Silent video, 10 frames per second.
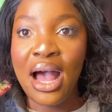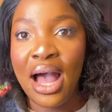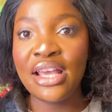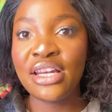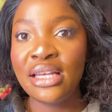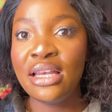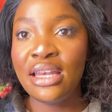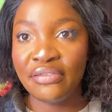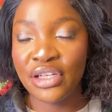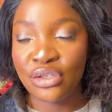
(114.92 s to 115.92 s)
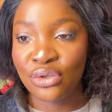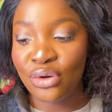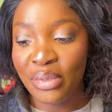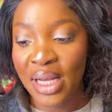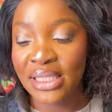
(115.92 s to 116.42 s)
I really love it so
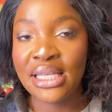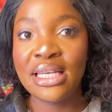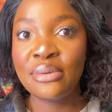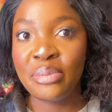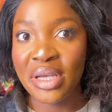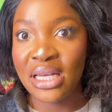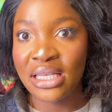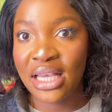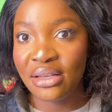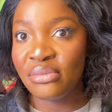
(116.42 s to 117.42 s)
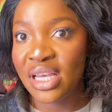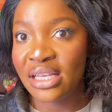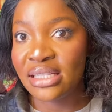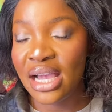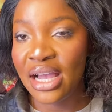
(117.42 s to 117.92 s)
much. It has been a game
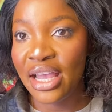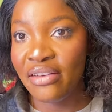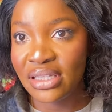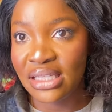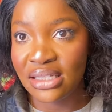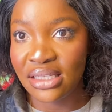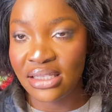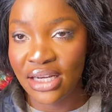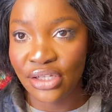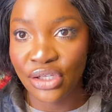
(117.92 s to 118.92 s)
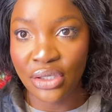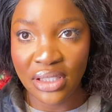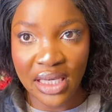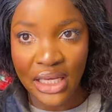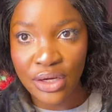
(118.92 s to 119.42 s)
changer ever since I started
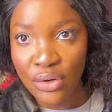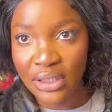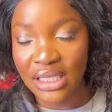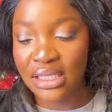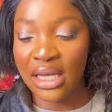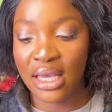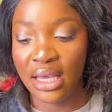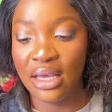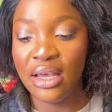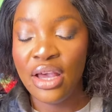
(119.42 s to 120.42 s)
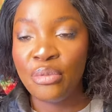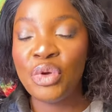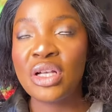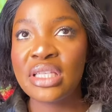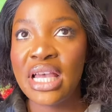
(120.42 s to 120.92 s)
using it on this hair,
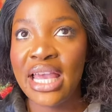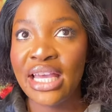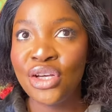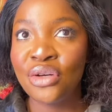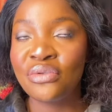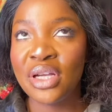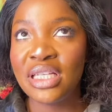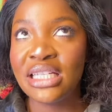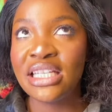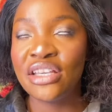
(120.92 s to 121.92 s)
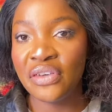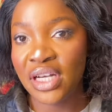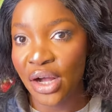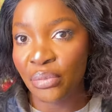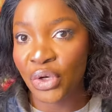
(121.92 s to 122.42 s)
because I had already given
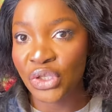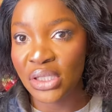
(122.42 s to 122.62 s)
up on